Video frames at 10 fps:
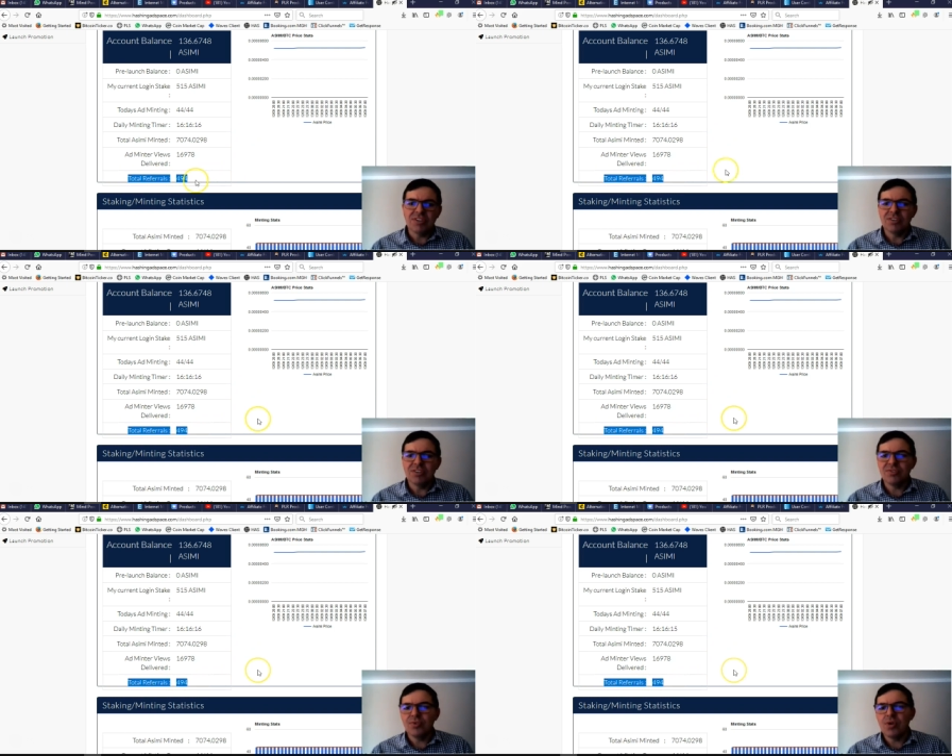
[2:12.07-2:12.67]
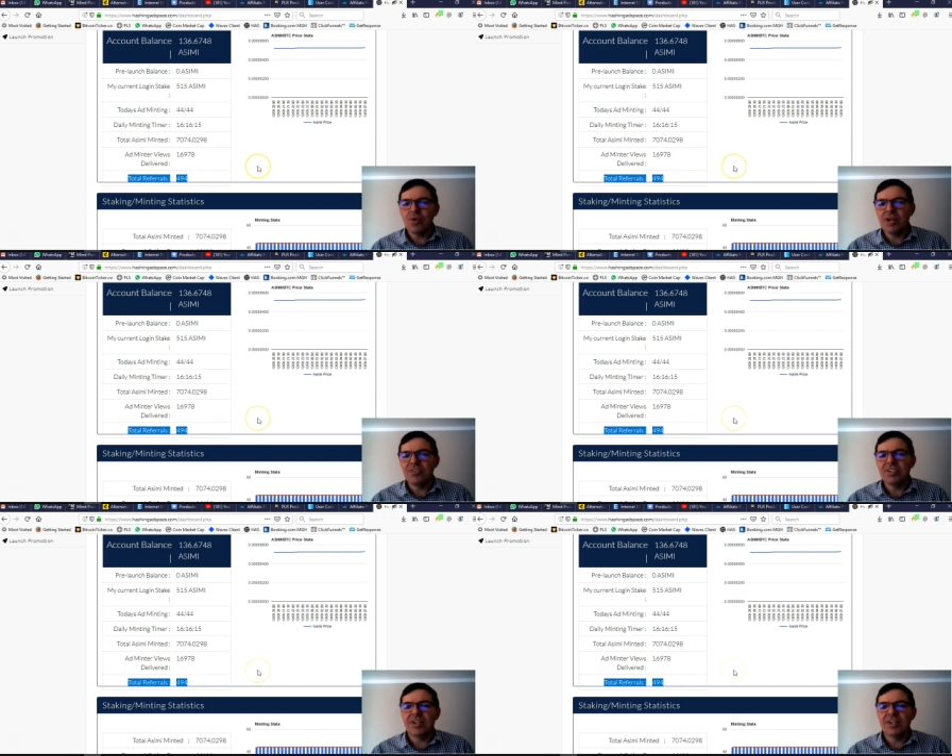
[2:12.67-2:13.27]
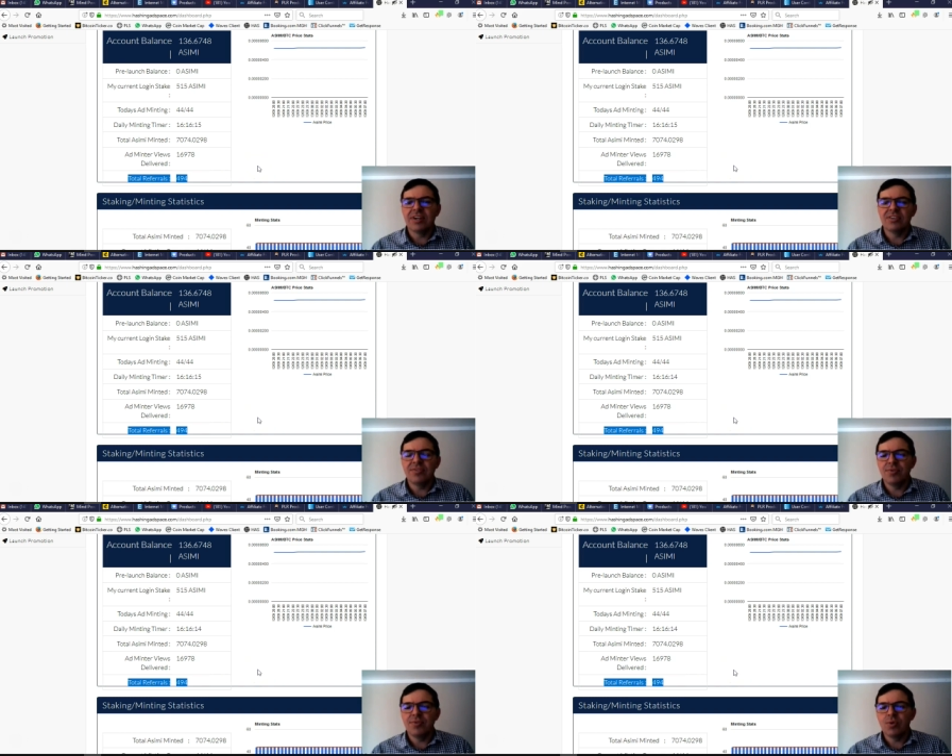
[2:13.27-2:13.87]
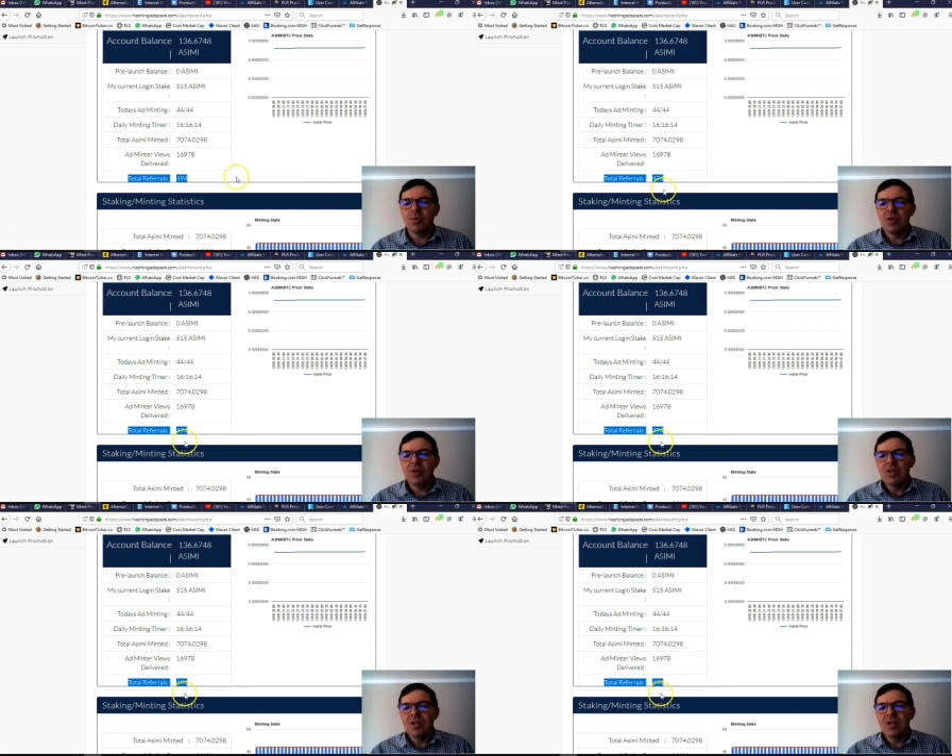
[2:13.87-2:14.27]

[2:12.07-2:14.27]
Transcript: is 494.